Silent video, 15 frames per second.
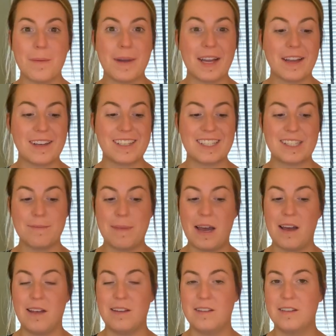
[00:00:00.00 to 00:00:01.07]
am I going to
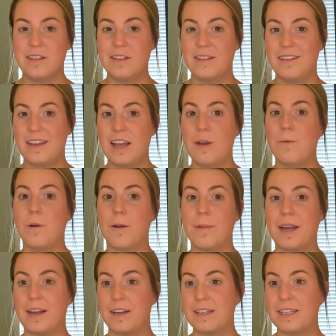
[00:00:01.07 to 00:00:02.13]
smell? And what am I
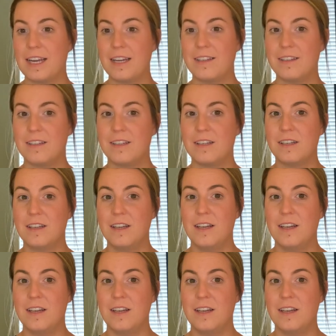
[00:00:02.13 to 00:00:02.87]
going to taste?